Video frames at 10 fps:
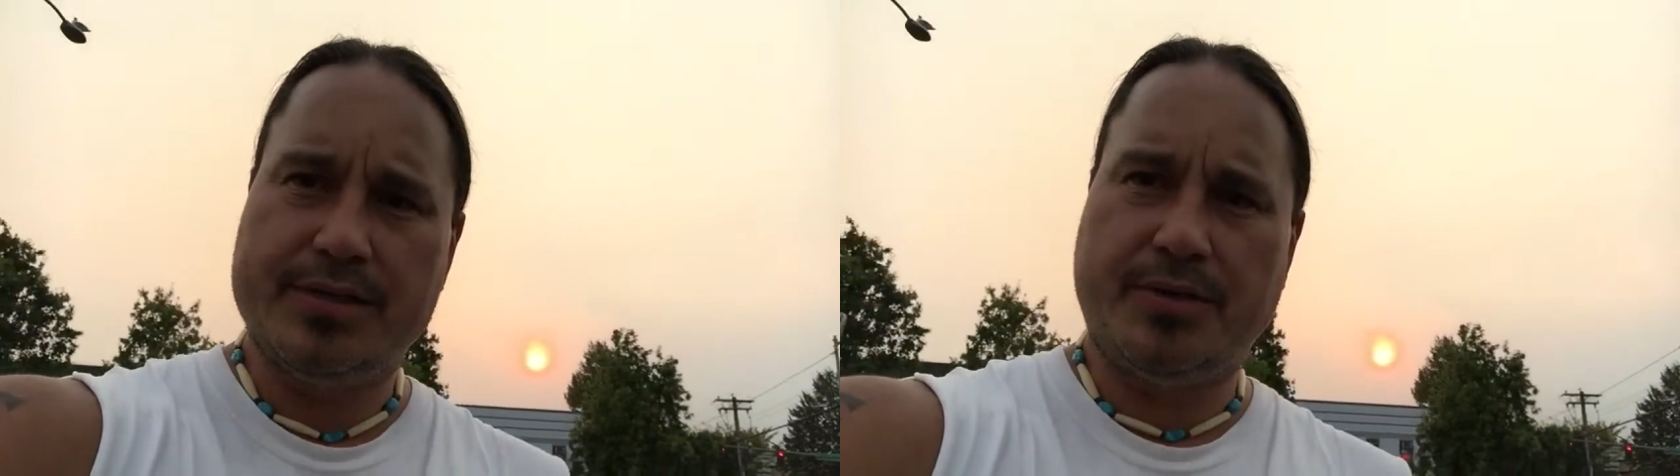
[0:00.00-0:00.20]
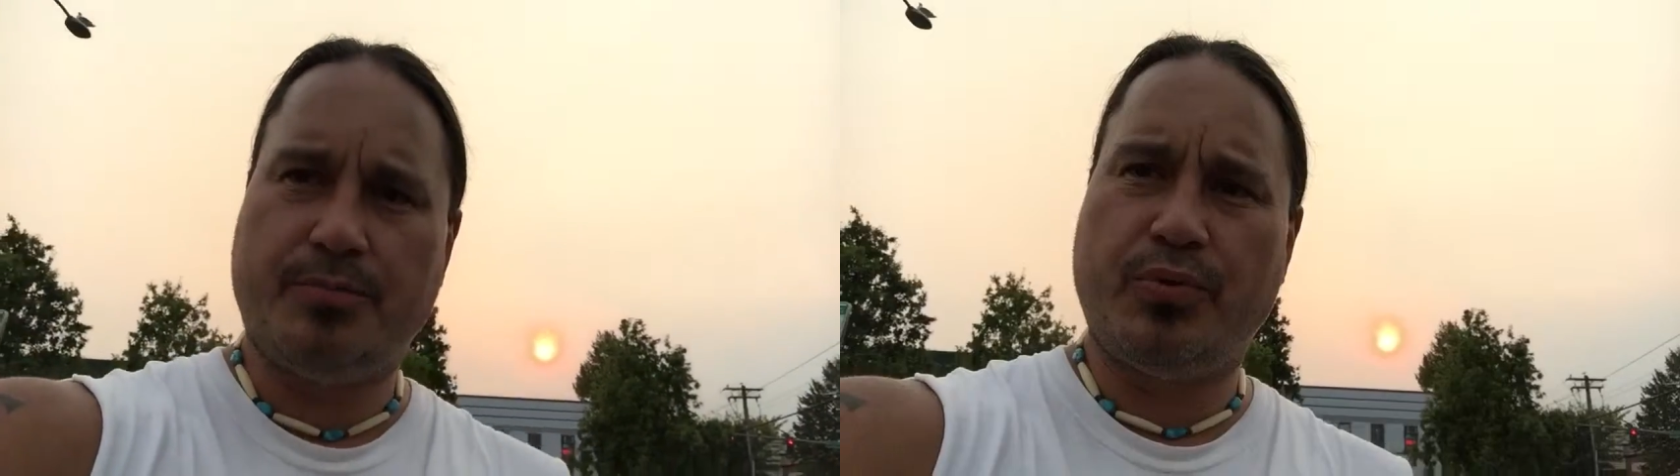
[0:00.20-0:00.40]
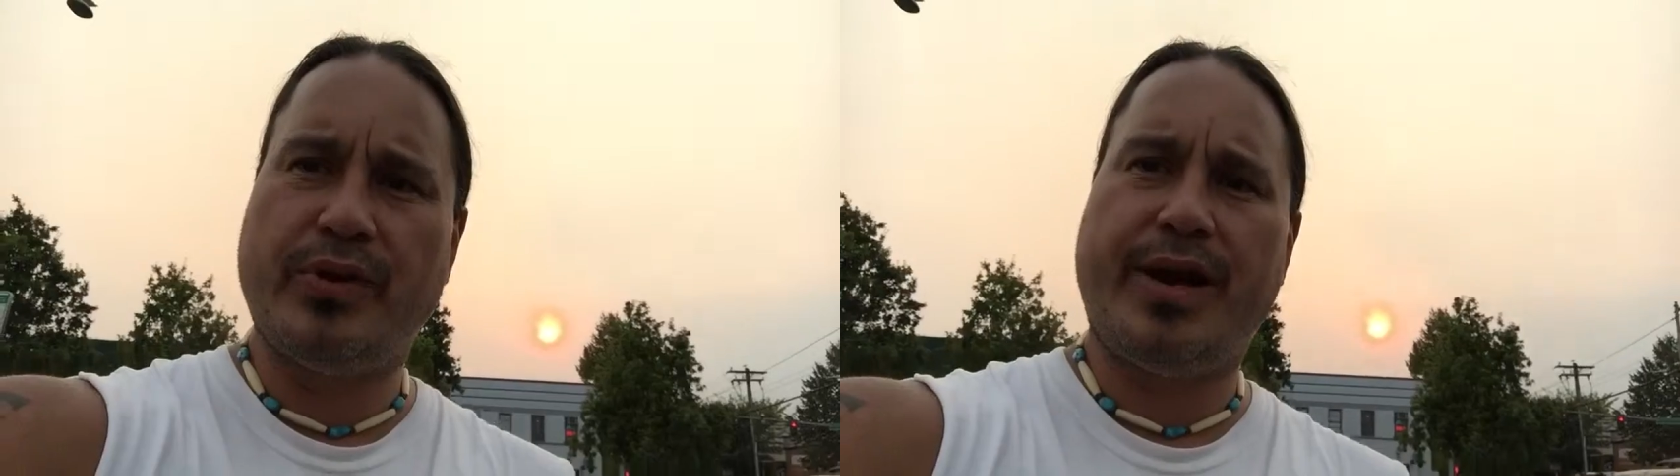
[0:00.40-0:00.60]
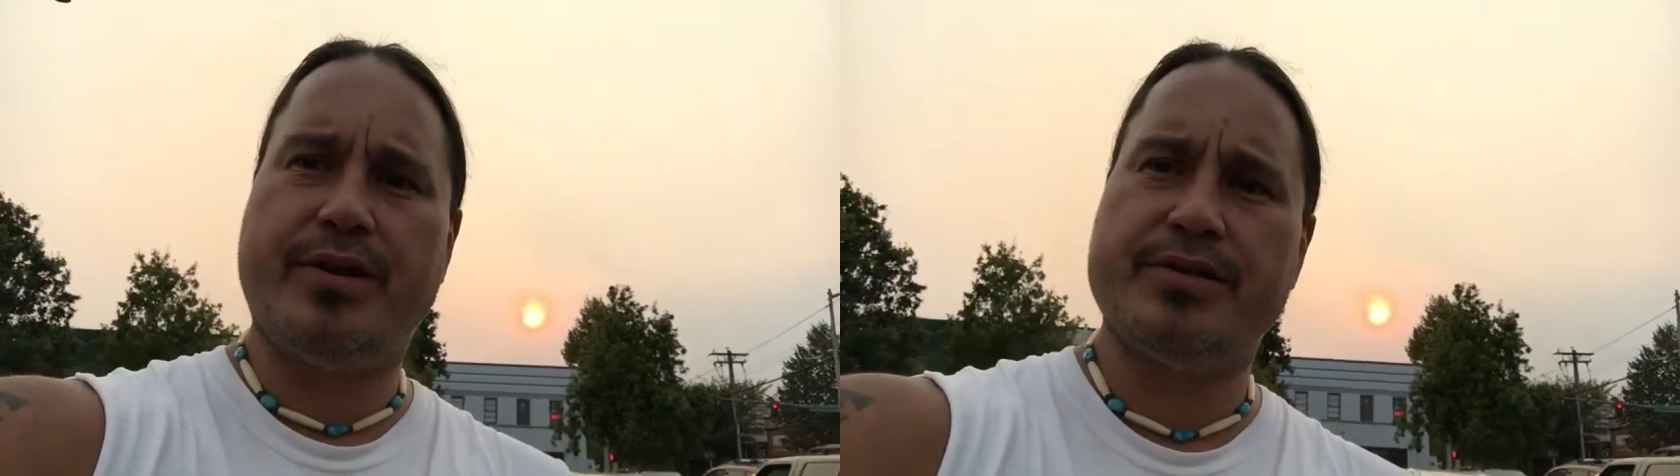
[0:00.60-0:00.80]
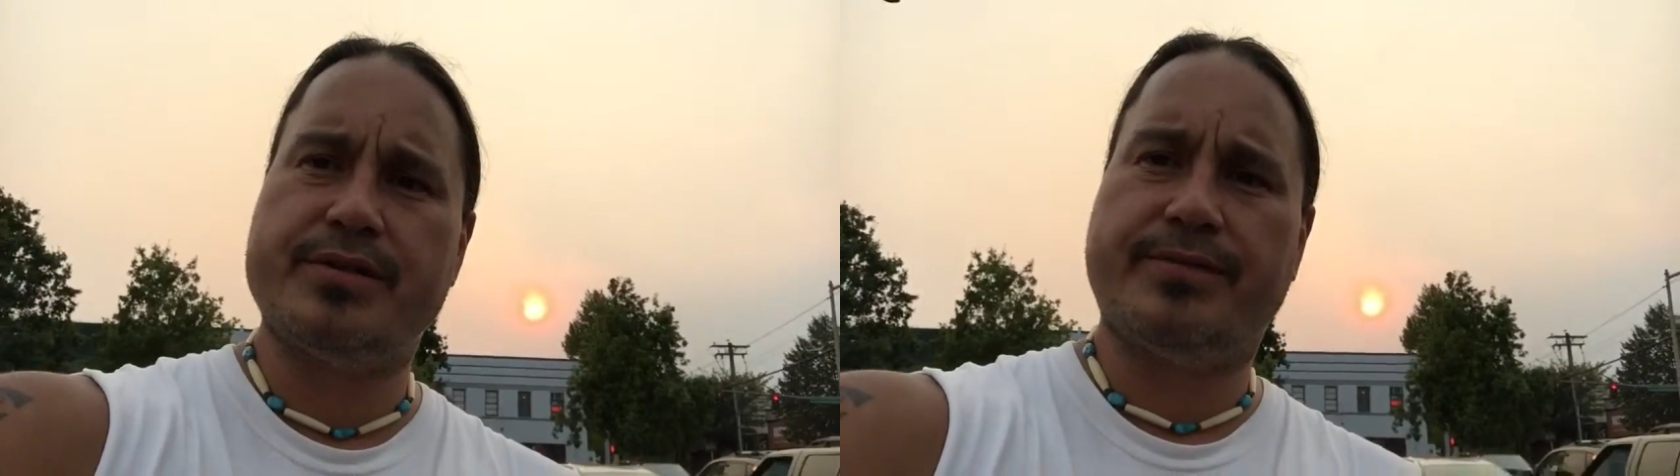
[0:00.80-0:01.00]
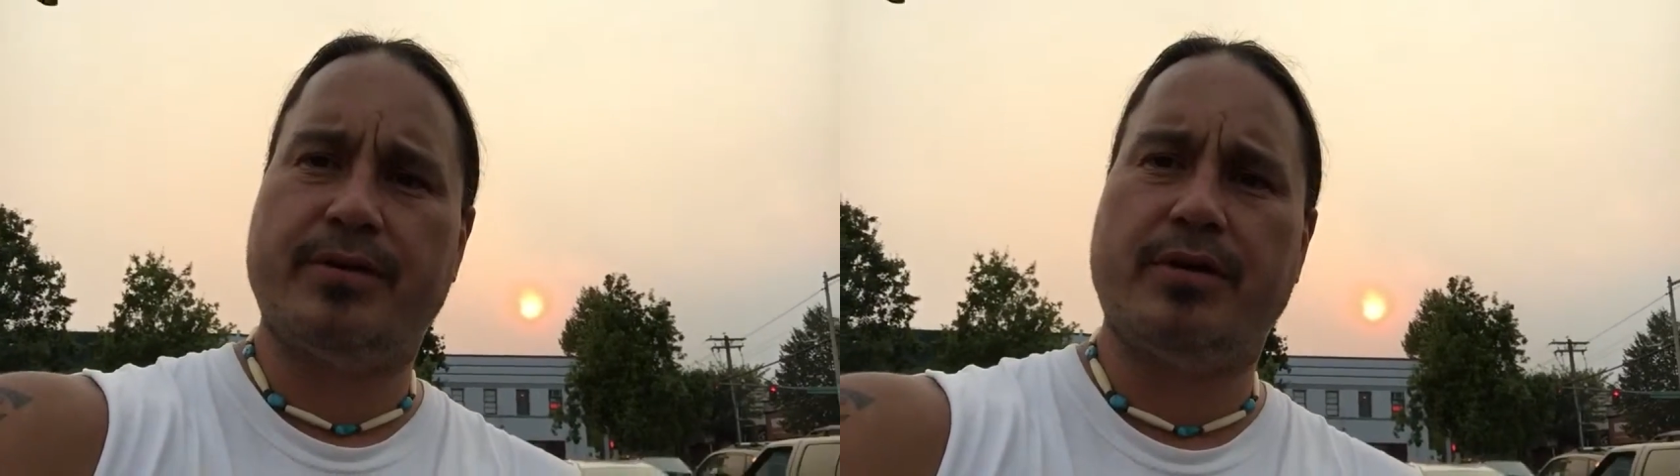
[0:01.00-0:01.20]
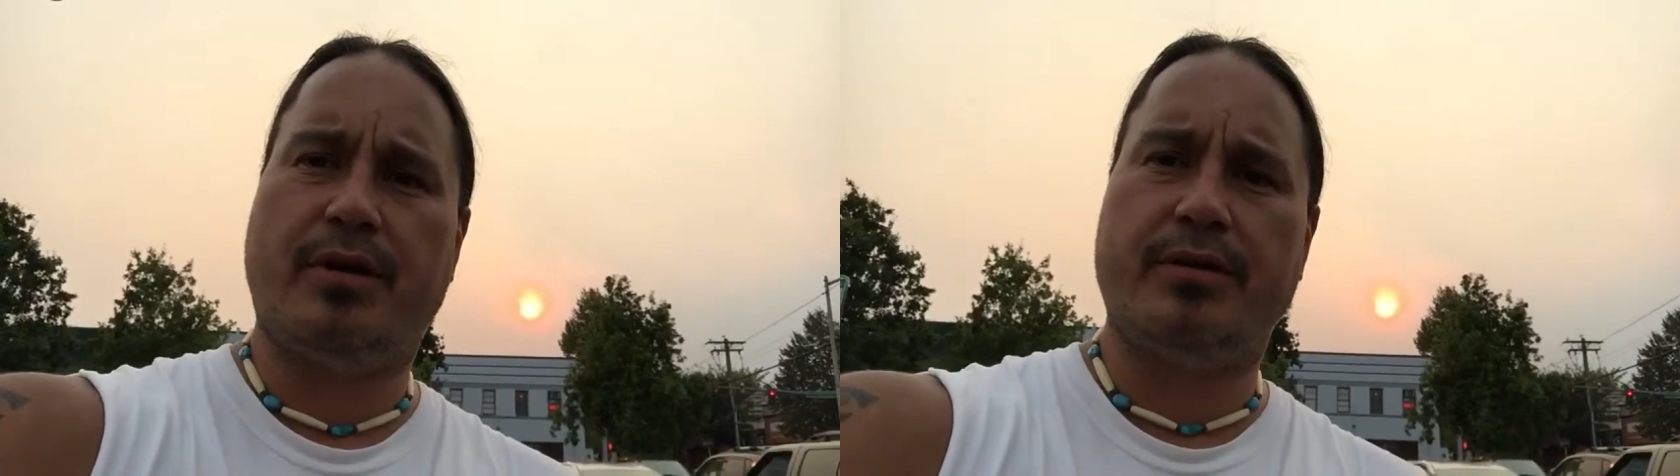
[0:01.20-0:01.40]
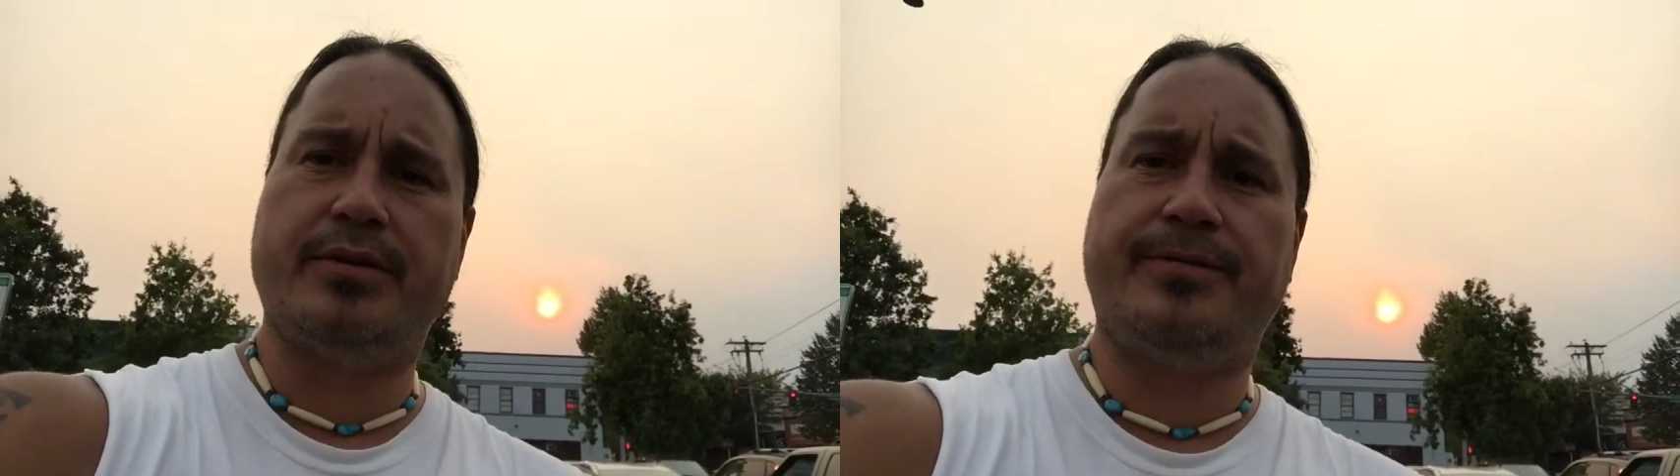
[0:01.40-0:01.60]
So prayers for
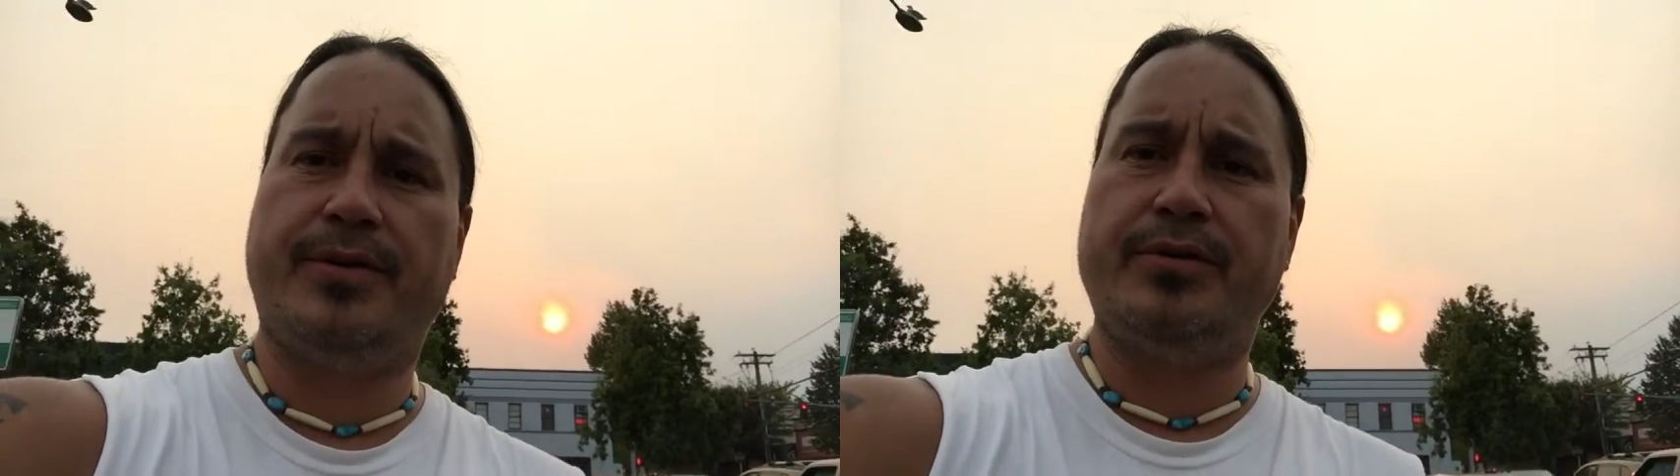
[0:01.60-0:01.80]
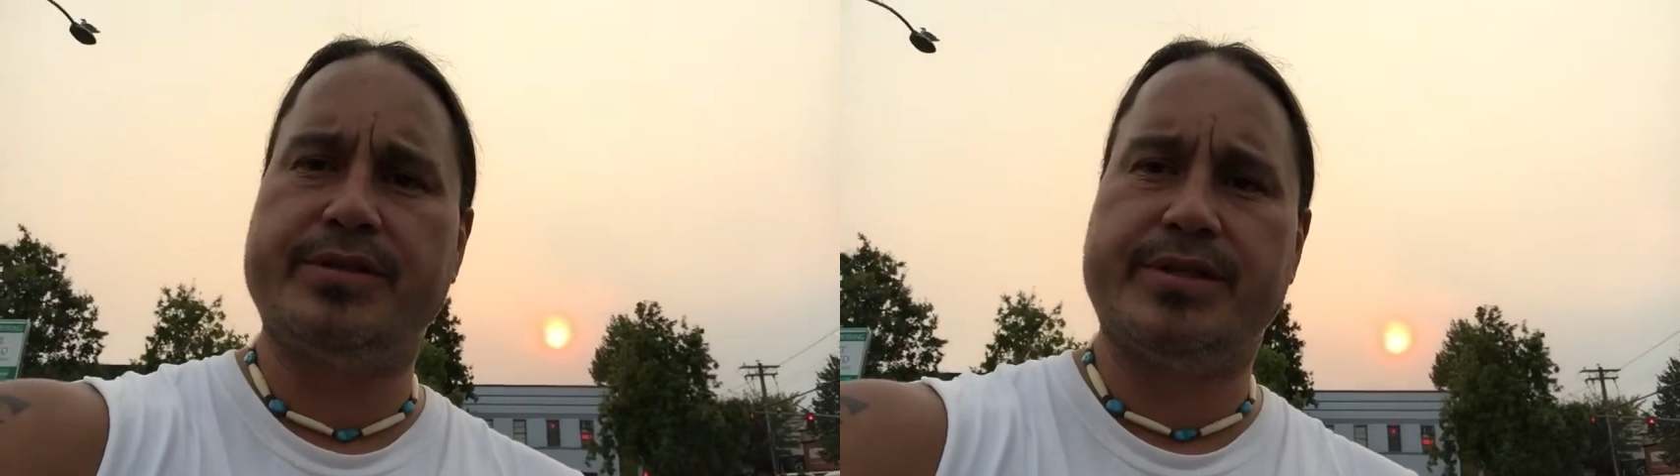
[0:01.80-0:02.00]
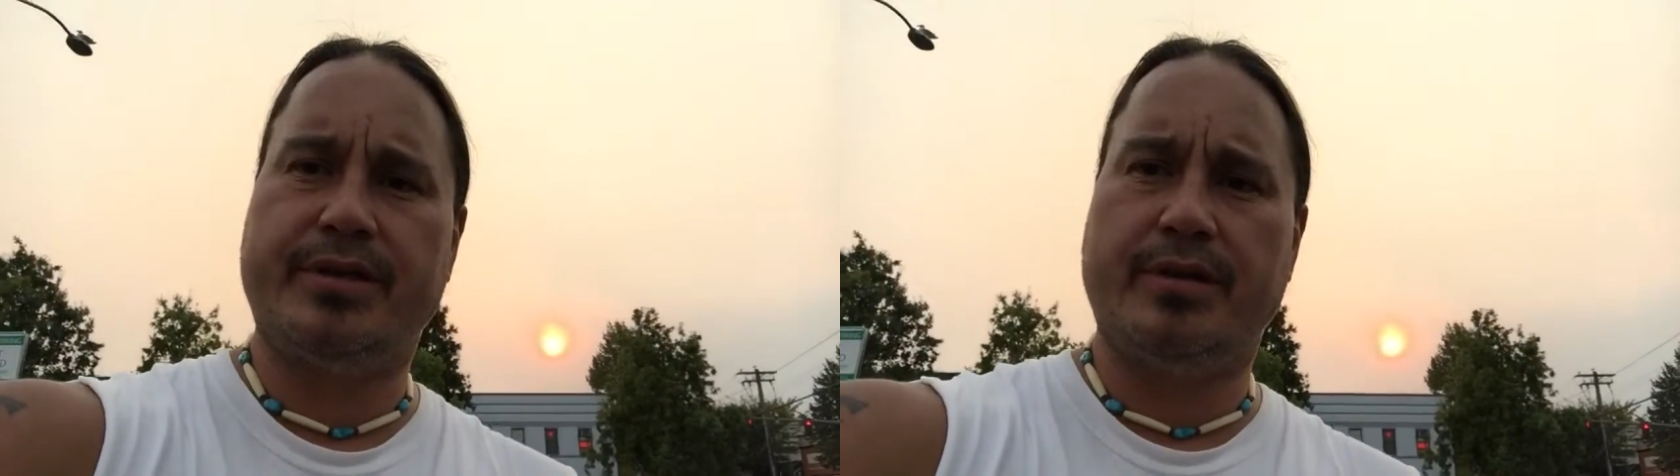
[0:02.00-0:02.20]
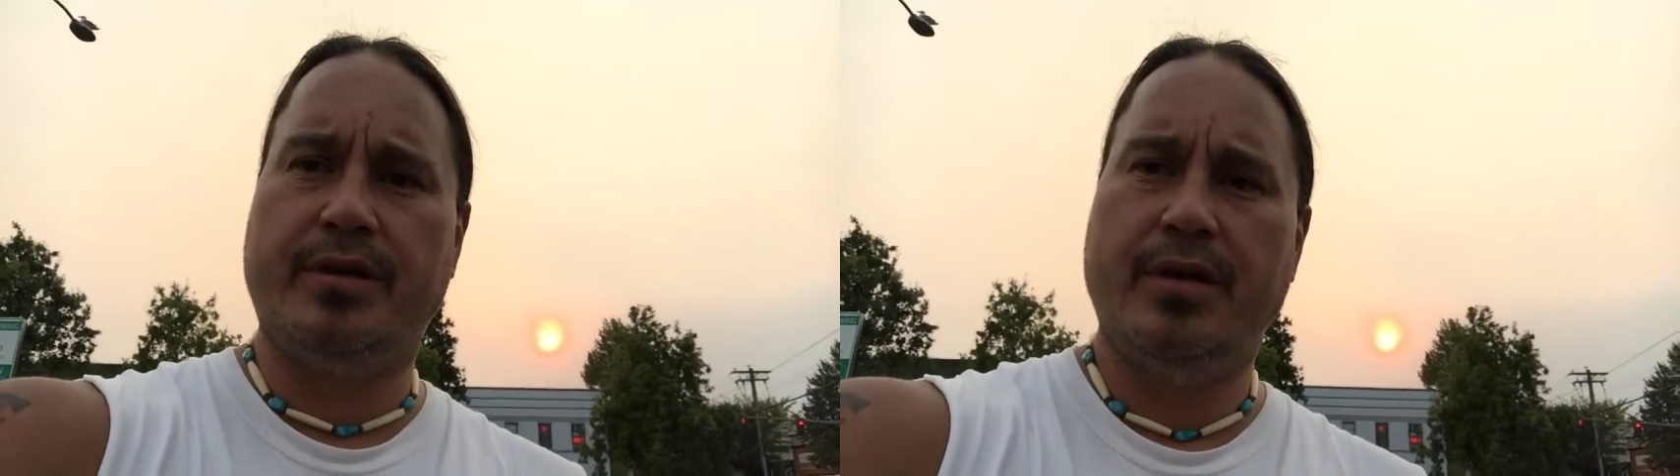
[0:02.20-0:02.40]
all the folks that